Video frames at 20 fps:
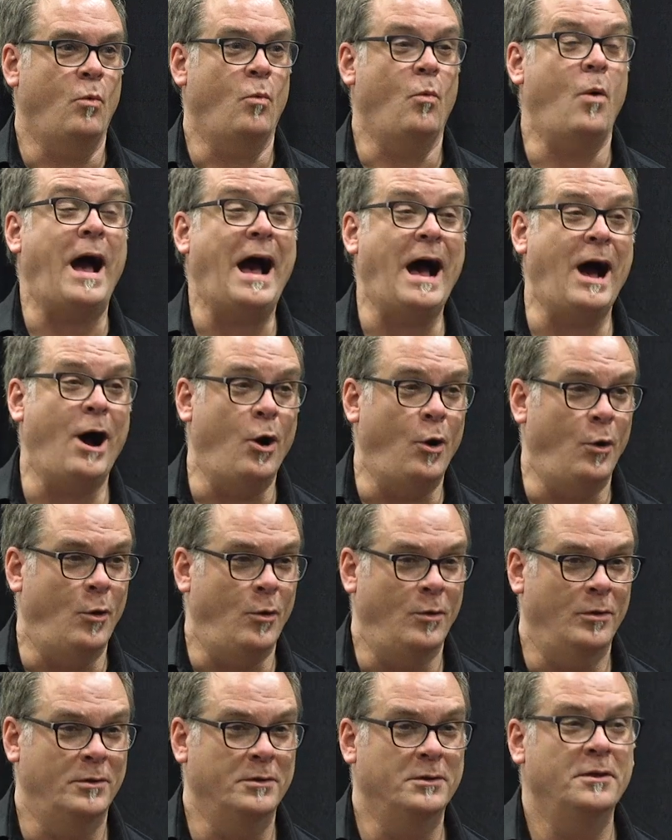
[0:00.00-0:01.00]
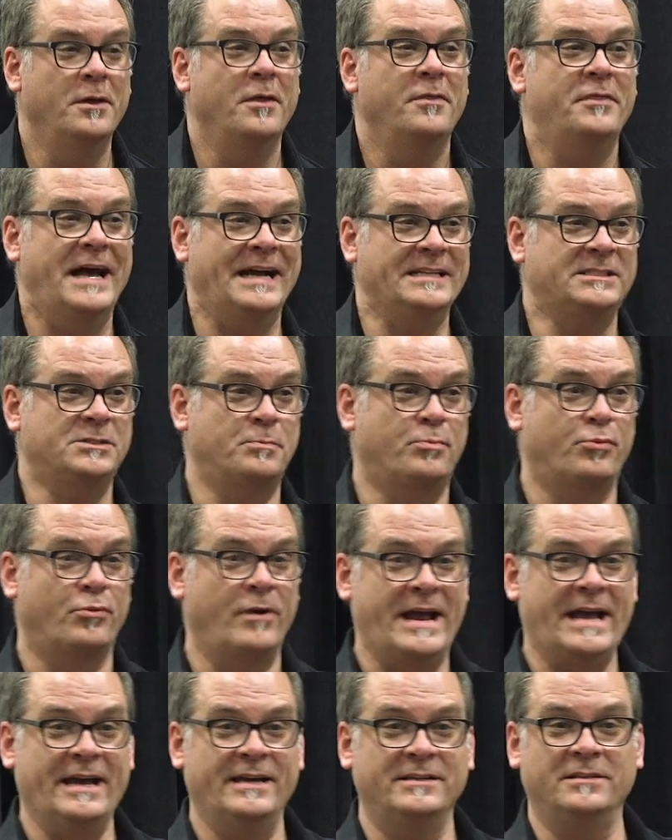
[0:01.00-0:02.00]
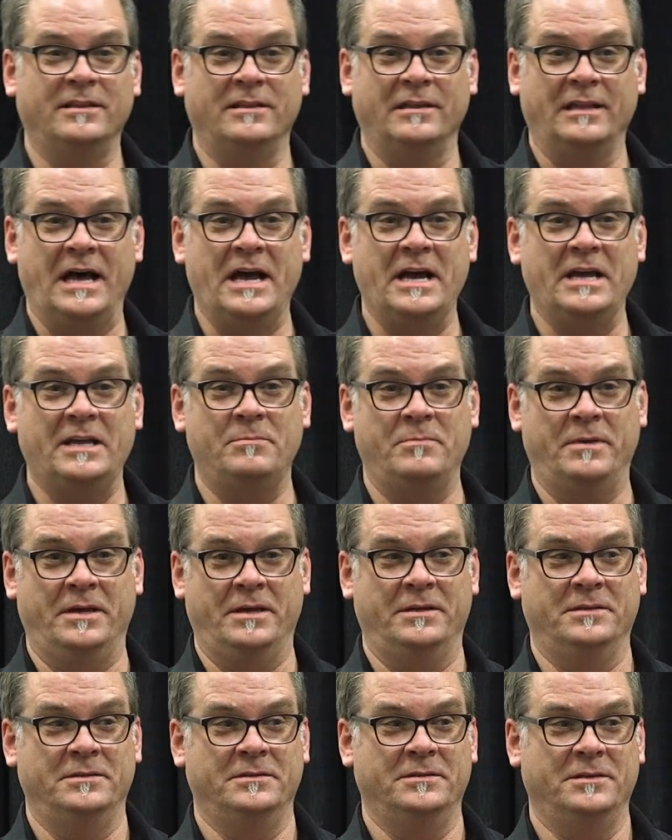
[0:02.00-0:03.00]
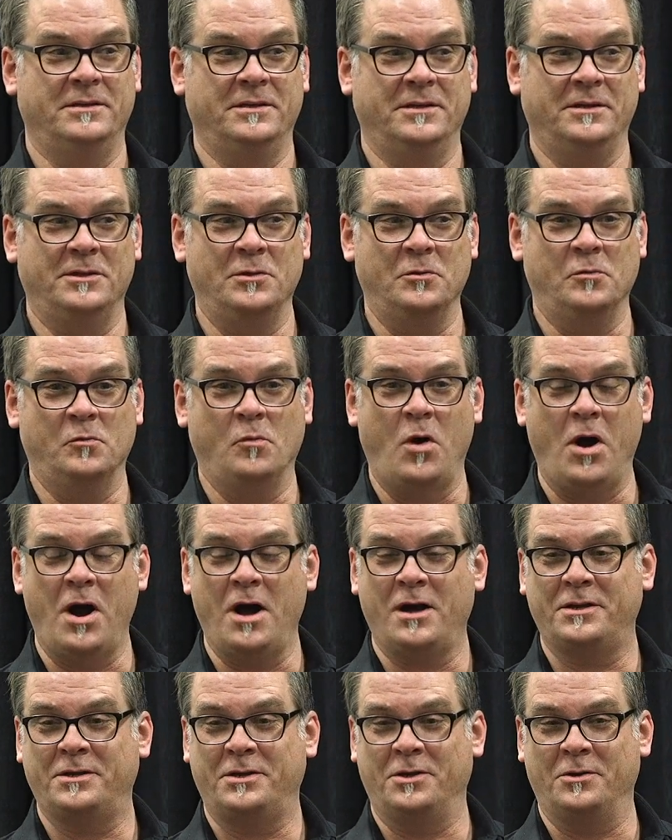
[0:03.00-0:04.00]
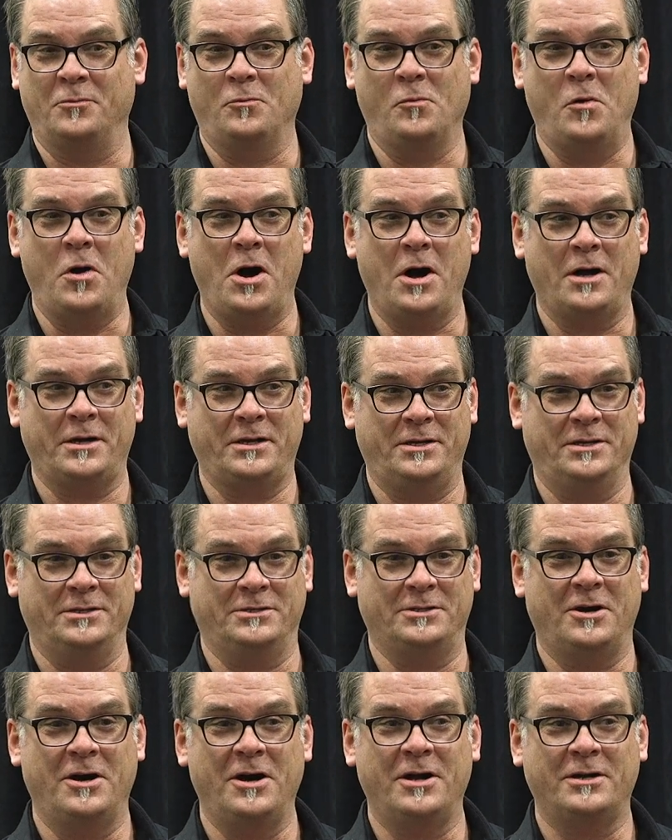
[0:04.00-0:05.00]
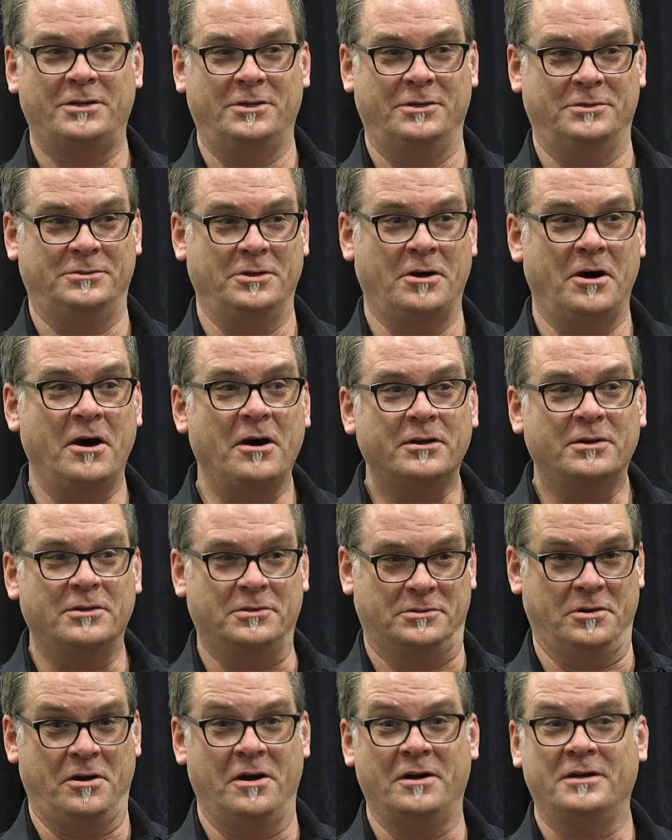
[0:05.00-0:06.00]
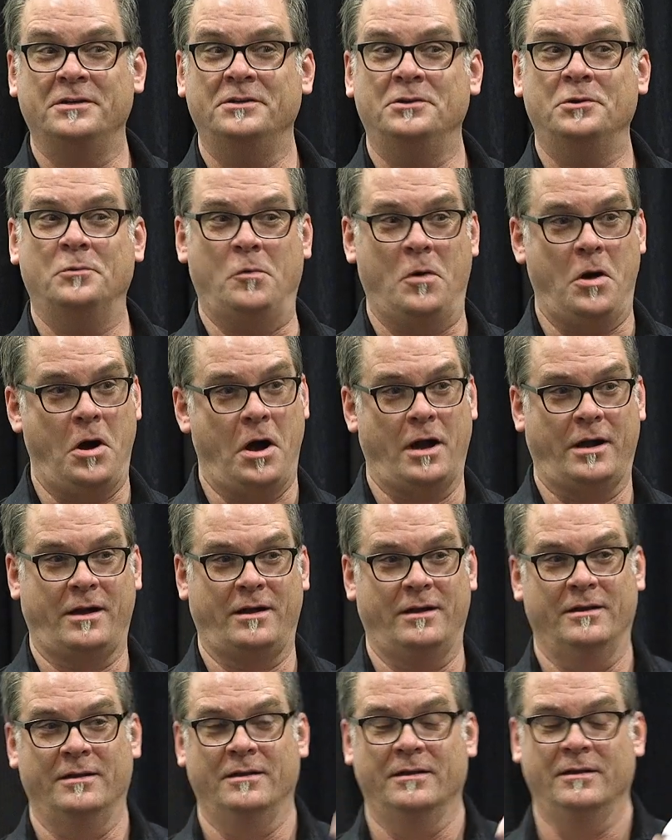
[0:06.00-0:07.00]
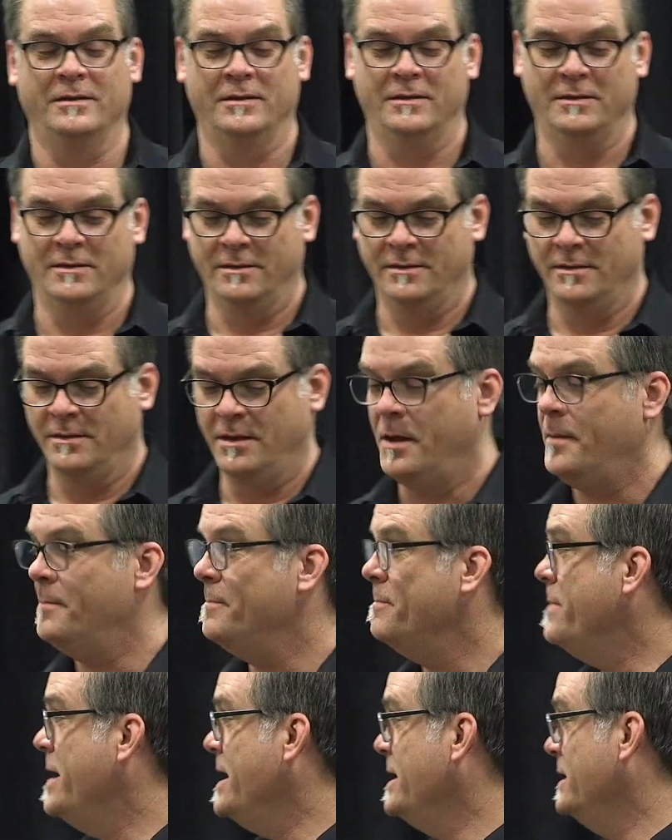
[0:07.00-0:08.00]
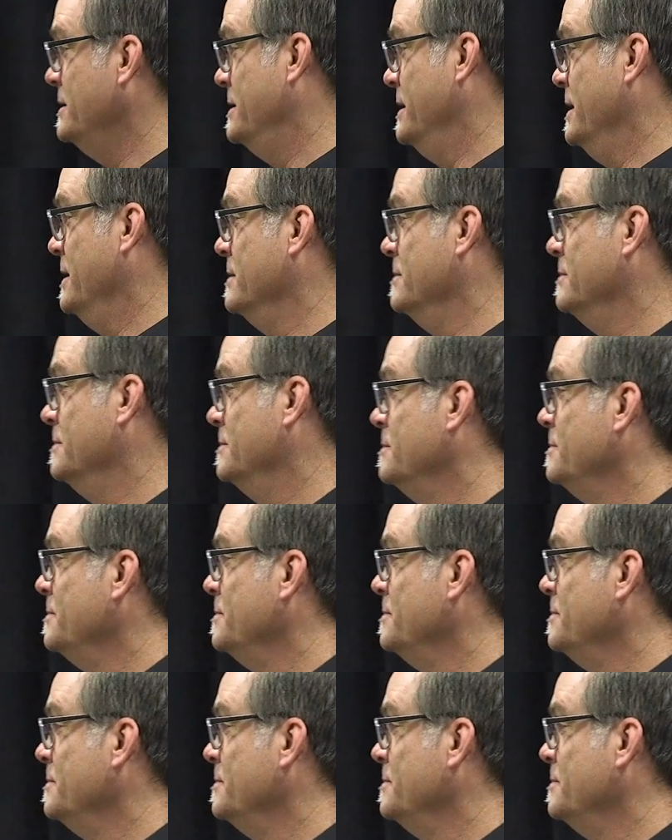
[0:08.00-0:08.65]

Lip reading: Wow, that's brand alignment. You walk your walk, you talk your talk, you talk and you walk. Amazing.